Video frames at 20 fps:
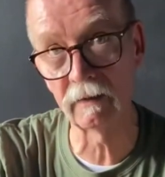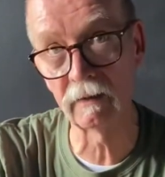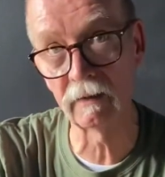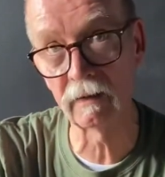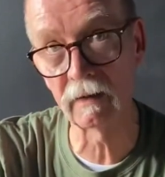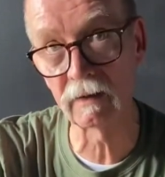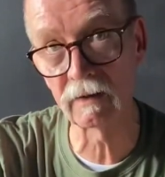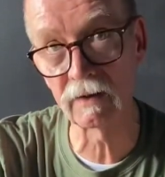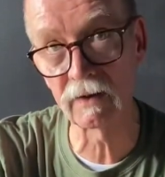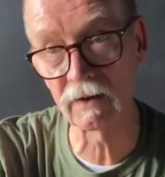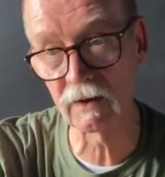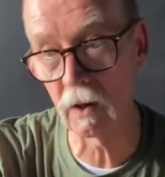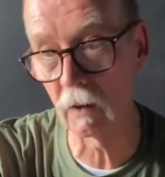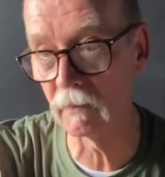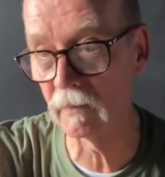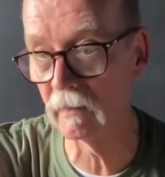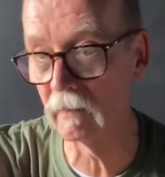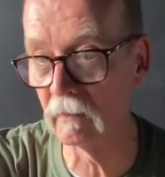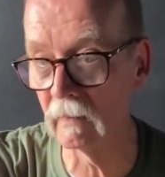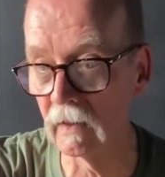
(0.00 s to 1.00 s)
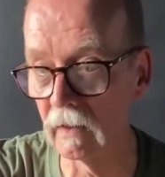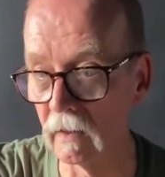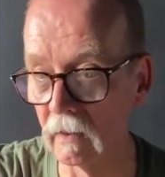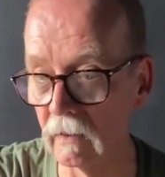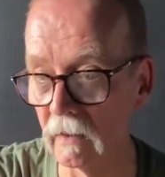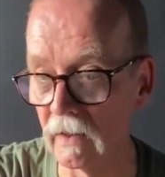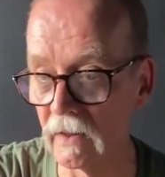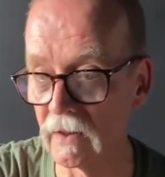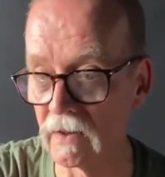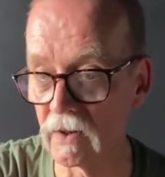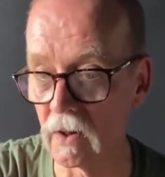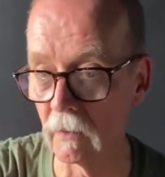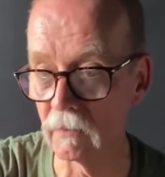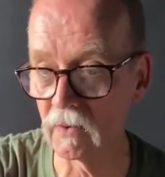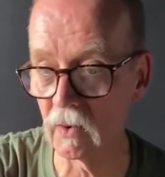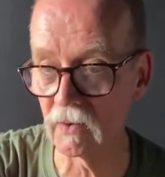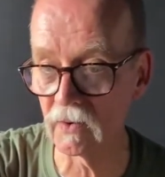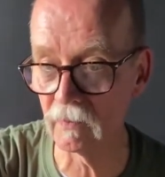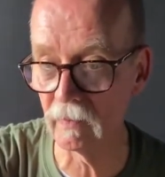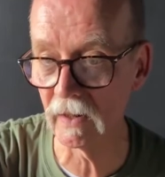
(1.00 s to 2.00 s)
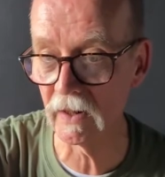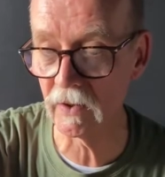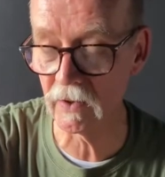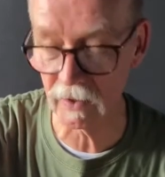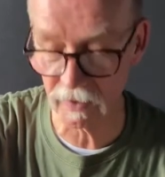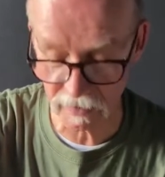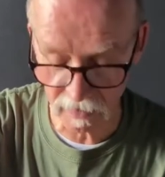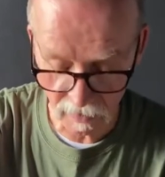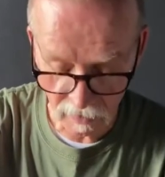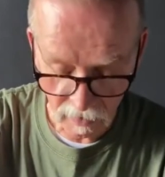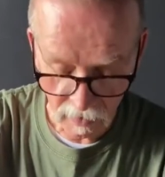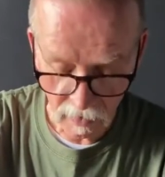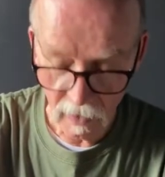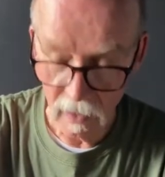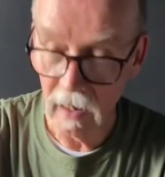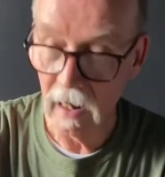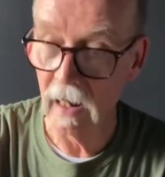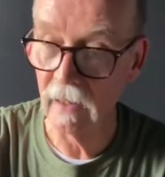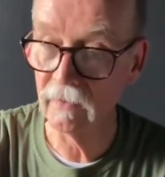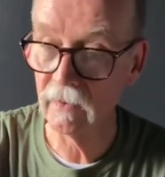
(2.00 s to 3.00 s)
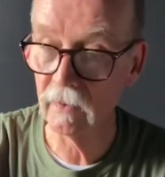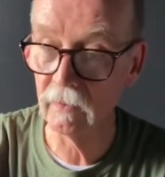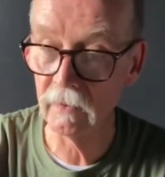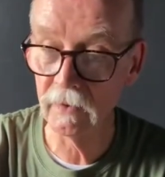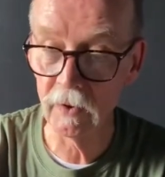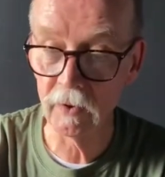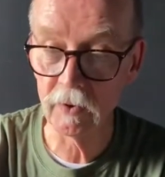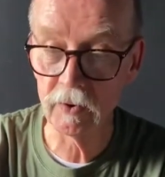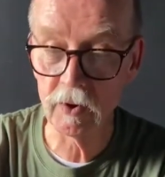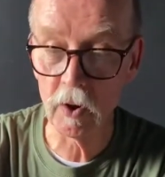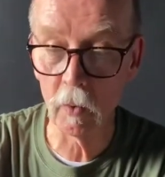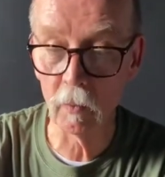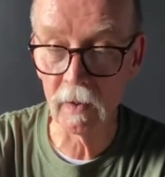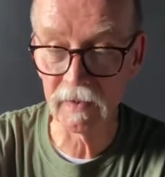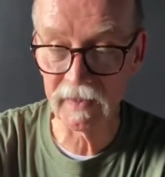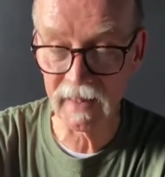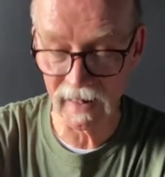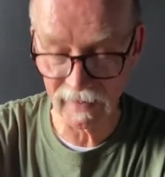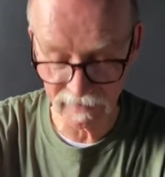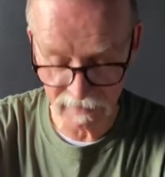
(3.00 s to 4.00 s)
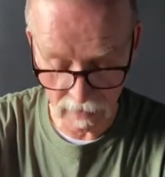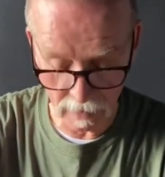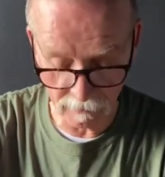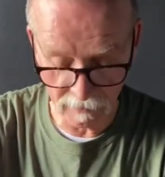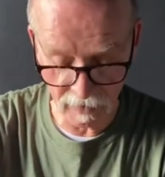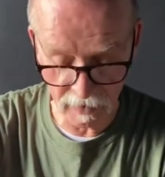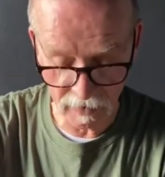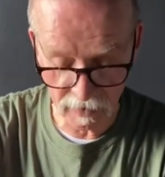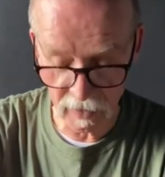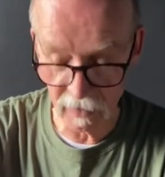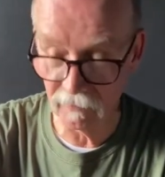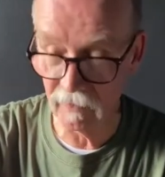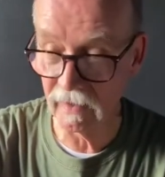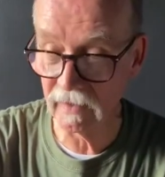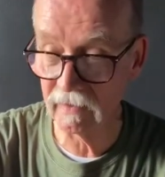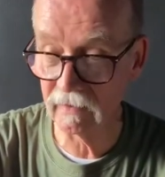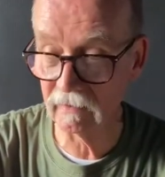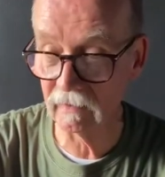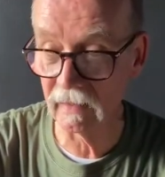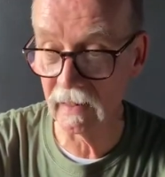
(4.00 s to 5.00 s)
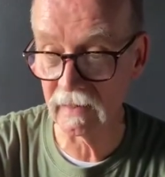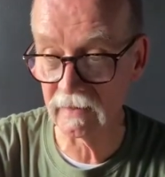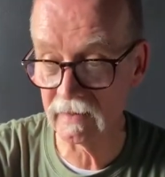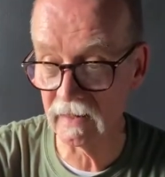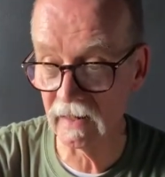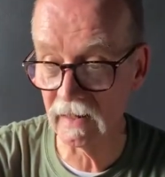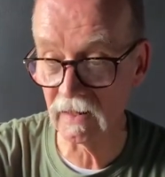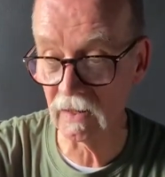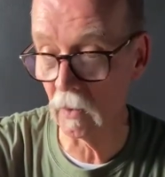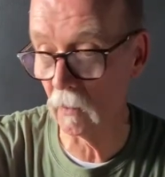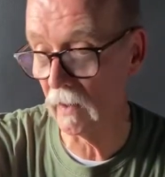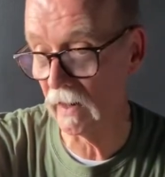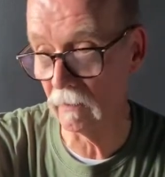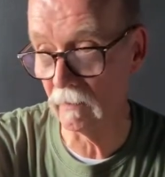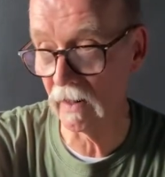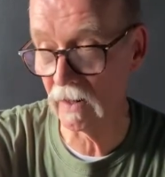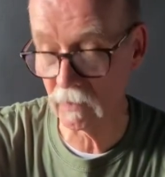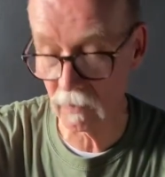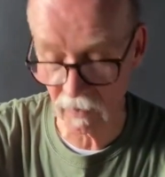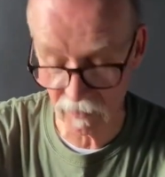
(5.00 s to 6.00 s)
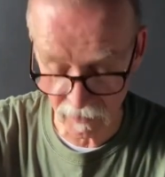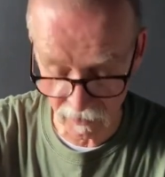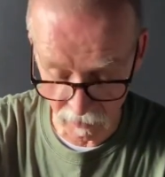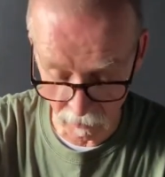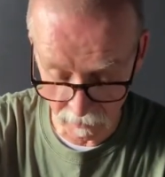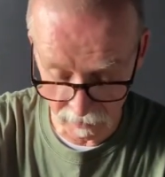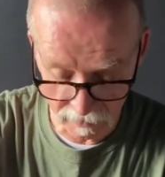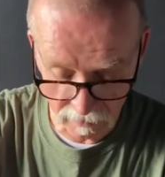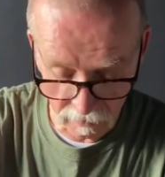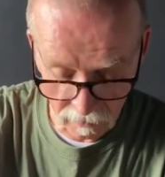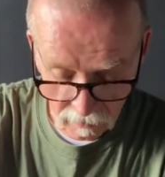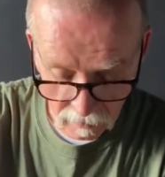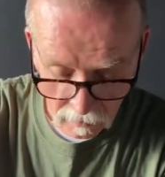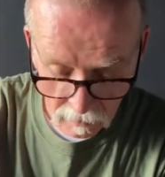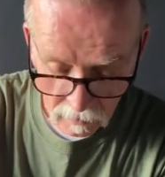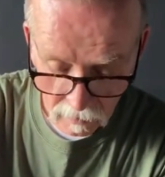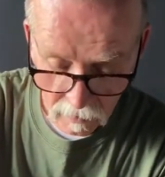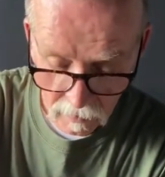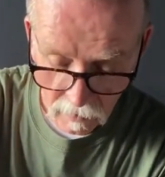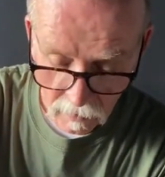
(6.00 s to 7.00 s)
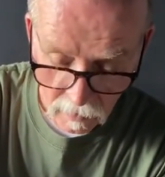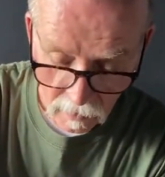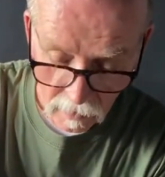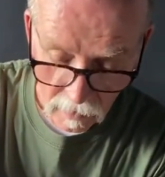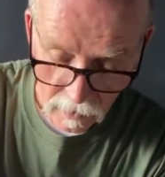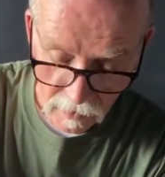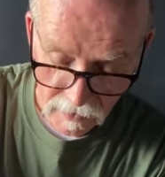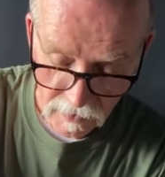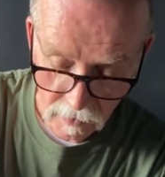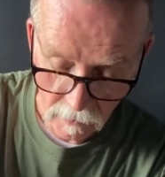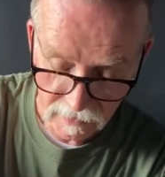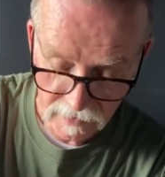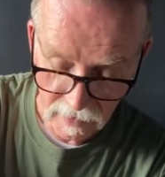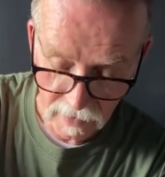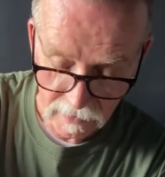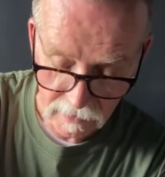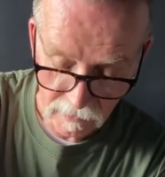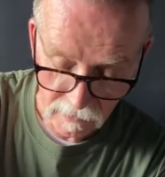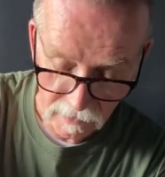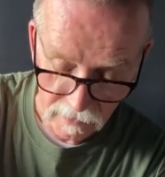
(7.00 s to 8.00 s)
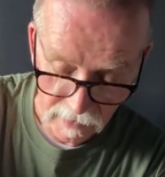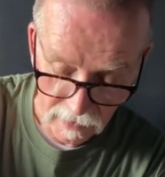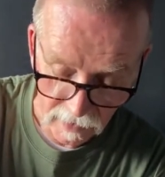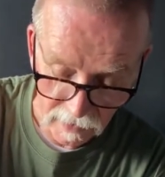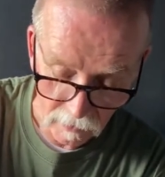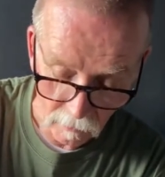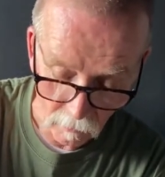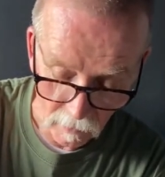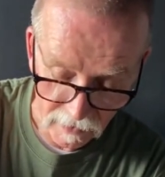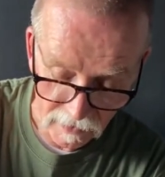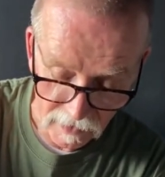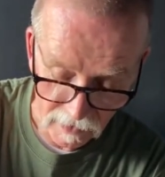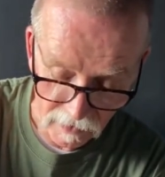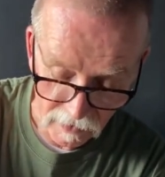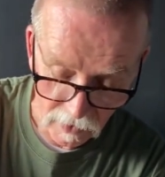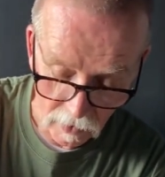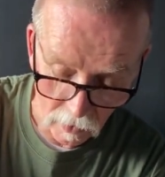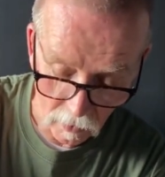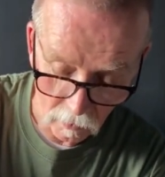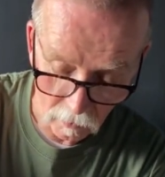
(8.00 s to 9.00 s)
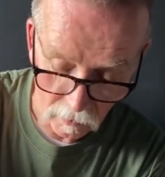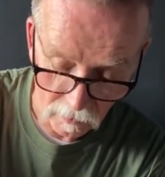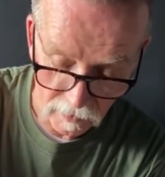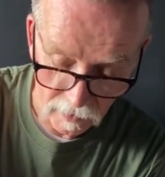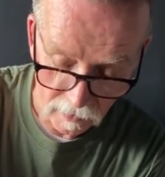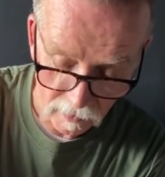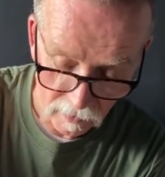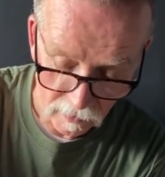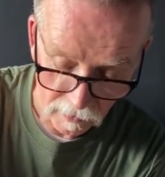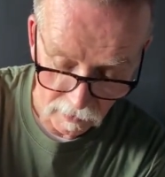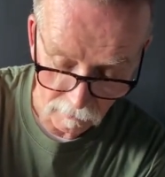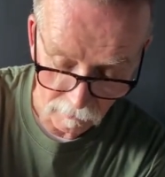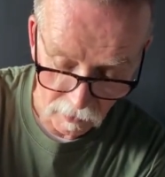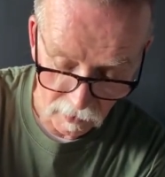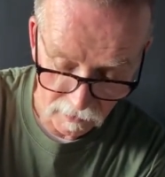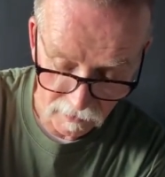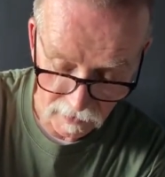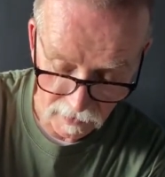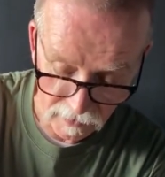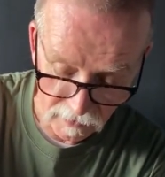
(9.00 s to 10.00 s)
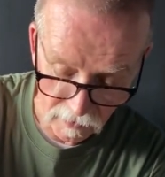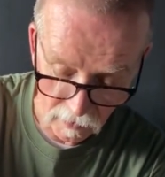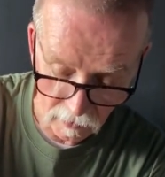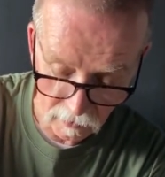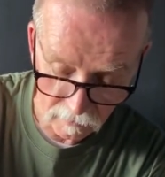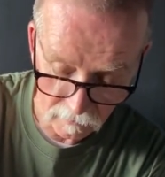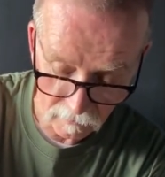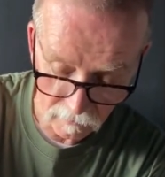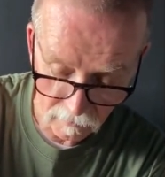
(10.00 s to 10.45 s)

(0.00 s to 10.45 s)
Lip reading: It doesn't stop, it stops all spillages. And you don't want that damaged. If it gets eaten away, you may as well throw it. So at the end of the day, once it's cold, you put this on,